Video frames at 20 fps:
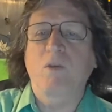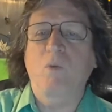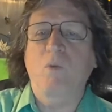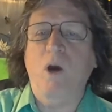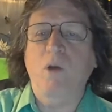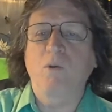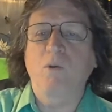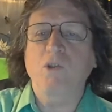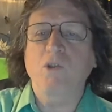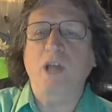
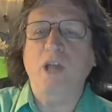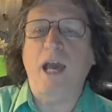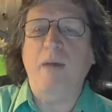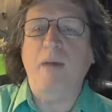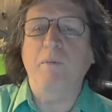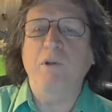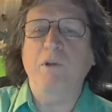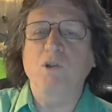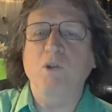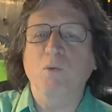You want to
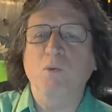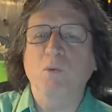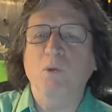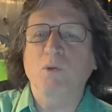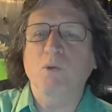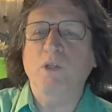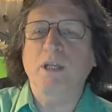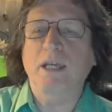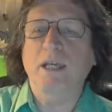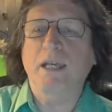establish a
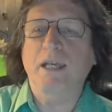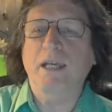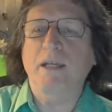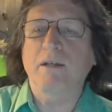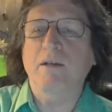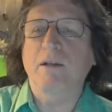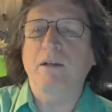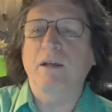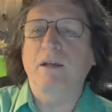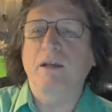
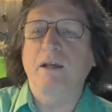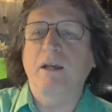routine.